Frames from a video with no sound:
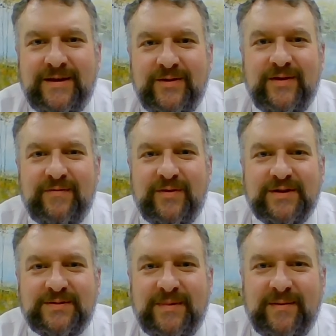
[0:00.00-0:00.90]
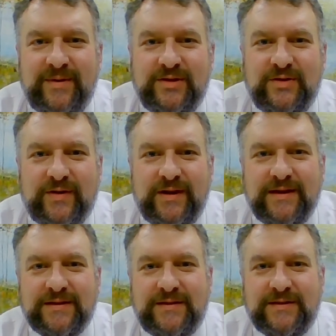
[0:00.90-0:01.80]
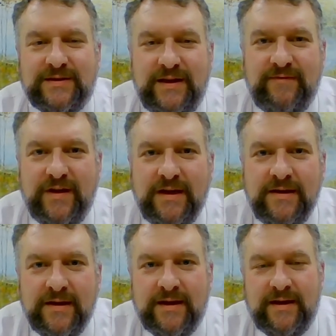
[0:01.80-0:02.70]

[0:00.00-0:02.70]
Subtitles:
whoever else might be joining us this evening,